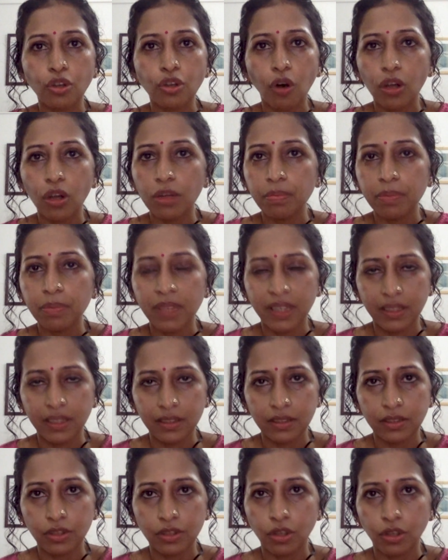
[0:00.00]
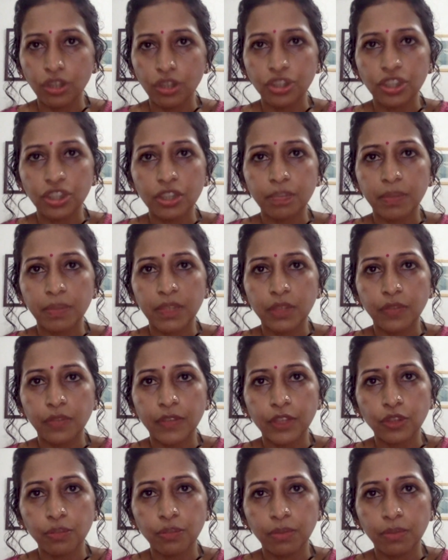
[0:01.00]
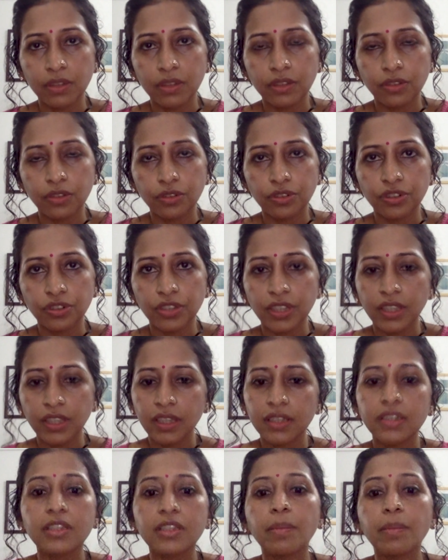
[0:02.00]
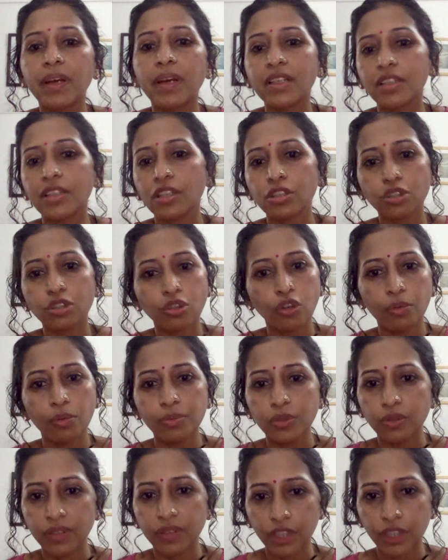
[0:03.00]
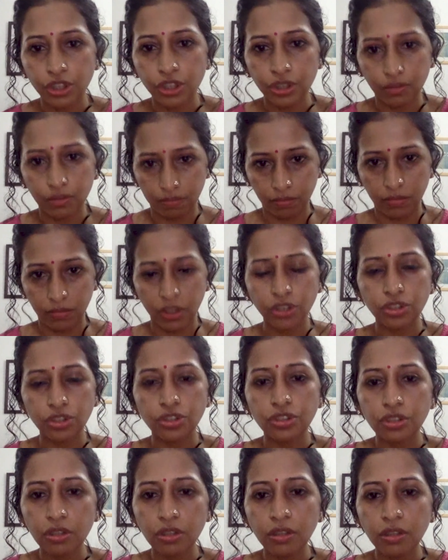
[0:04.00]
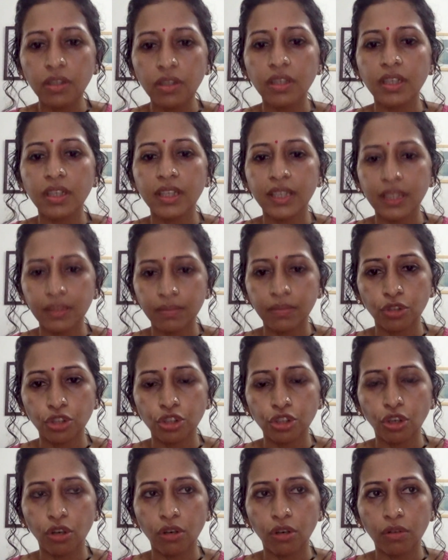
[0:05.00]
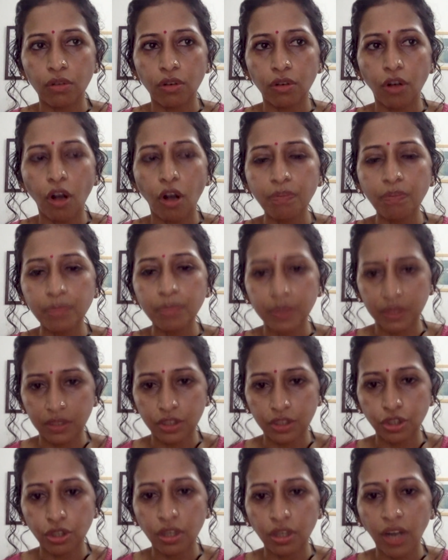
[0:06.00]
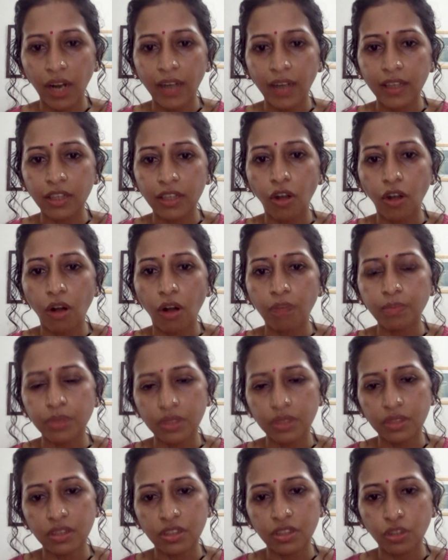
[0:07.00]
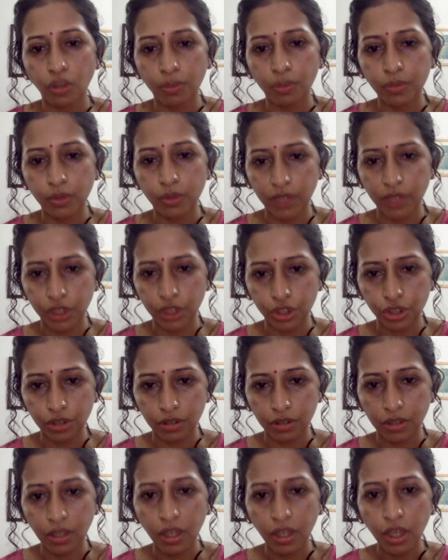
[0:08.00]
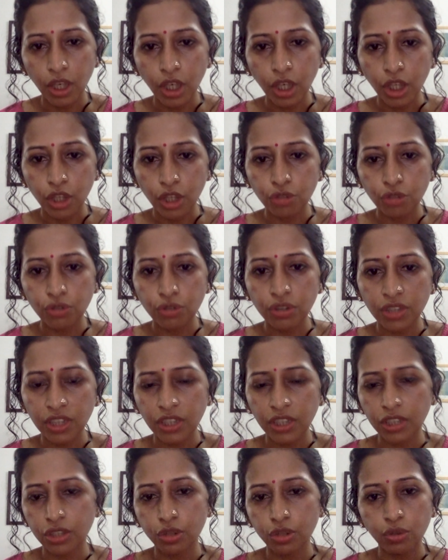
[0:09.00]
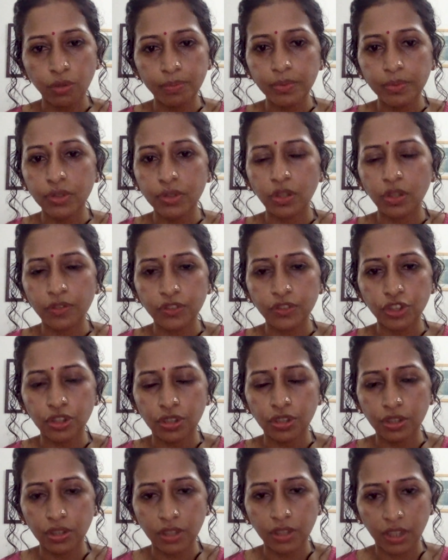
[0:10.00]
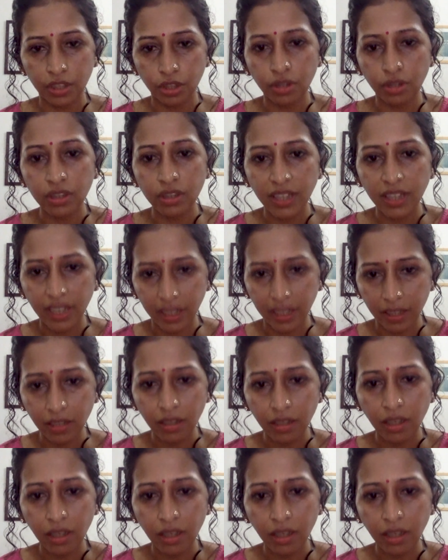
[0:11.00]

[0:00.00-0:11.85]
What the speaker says: all planes, not just specific to birth to 3, is dependent on observation. It really, your compass, your guiding compass is observation. You need to observe children in your care